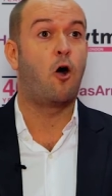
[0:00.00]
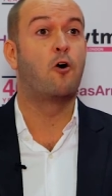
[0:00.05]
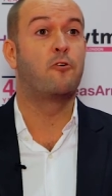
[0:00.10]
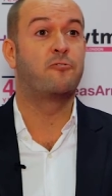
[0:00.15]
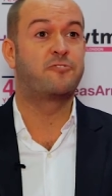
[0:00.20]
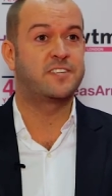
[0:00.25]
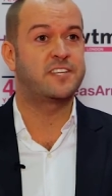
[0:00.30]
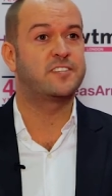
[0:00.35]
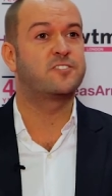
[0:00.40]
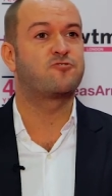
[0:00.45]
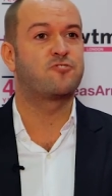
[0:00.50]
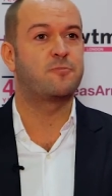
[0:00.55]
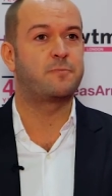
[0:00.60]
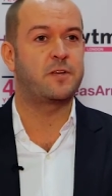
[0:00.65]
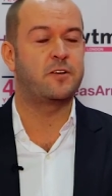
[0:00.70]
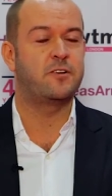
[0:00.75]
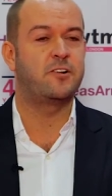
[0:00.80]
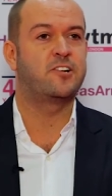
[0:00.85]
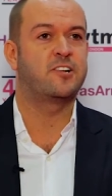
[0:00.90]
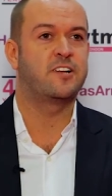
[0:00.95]
of
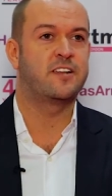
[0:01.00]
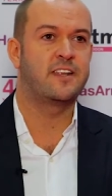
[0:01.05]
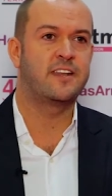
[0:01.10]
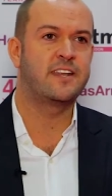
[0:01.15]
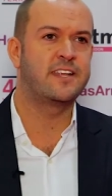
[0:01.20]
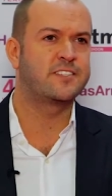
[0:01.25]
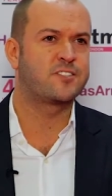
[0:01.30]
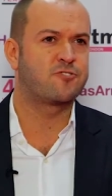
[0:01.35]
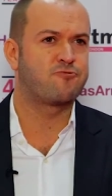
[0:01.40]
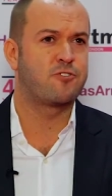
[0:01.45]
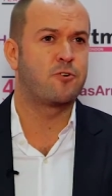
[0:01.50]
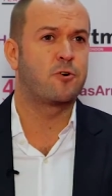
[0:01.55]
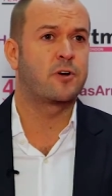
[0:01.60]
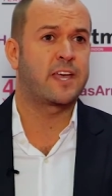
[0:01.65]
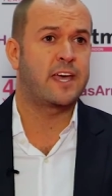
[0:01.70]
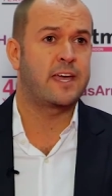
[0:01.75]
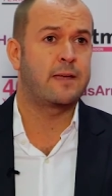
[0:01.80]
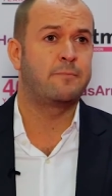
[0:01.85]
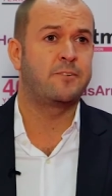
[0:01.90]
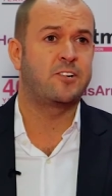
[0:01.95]
distribution and is a
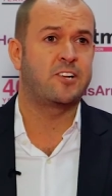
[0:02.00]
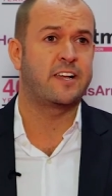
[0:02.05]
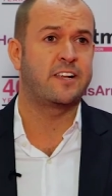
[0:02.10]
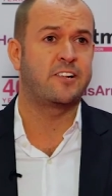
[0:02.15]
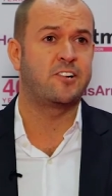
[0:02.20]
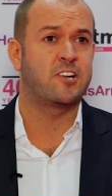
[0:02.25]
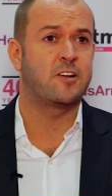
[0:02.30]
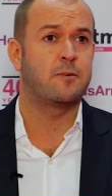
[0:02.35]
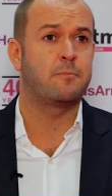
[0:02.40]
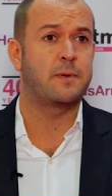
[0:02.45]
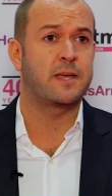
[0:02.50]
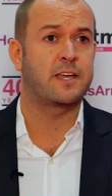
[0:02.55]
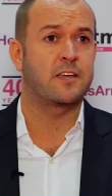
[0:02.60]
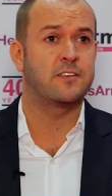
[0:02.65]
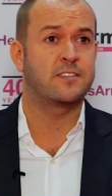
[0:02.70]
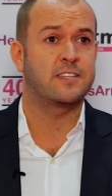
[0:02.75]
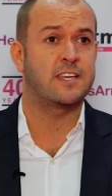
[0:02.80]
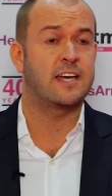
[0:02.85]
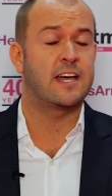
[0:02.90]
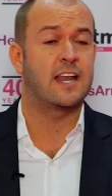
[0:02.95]
real game changer
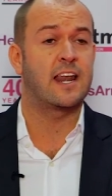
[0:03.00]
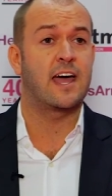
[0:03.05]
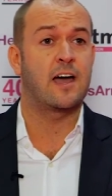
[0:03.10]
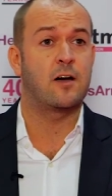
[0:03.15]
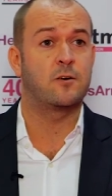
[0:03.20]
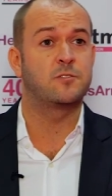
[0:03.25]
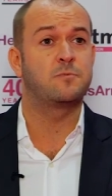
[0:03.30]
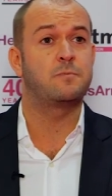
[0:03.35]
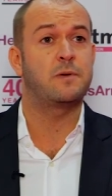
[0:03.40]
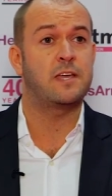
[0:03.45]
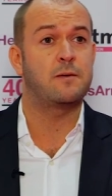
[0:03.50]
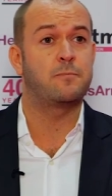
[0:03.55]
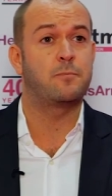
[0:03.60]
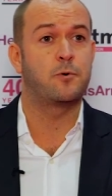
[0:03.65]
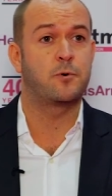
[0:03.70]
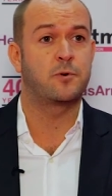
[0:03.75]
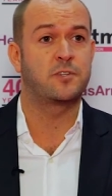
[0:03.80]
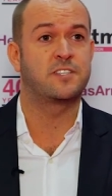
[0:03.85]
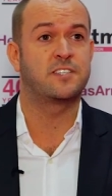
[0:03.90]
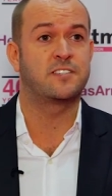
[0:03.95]
because it allows
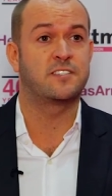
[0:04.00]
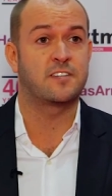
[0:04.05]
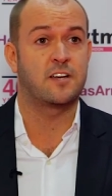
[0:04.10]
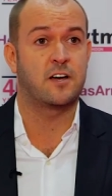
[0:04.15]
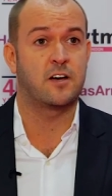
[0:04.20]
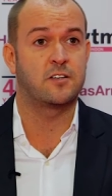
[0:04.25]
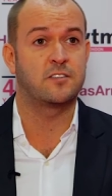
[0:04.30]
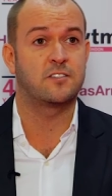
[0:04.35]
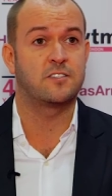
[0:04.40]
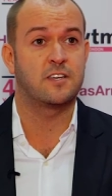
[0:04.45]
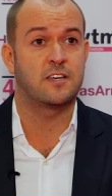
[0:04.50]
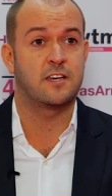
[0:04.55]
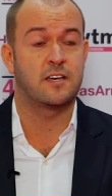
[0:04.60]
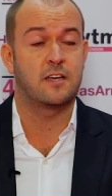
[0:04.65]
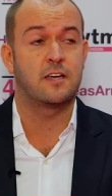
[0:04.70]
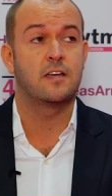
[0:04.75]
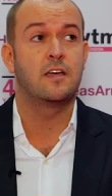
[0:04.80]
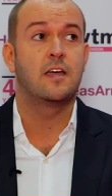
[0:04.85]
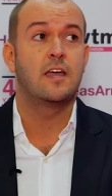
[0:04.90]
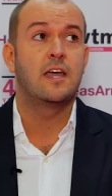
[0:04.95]
people to start
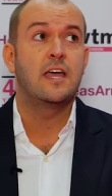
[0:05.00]
to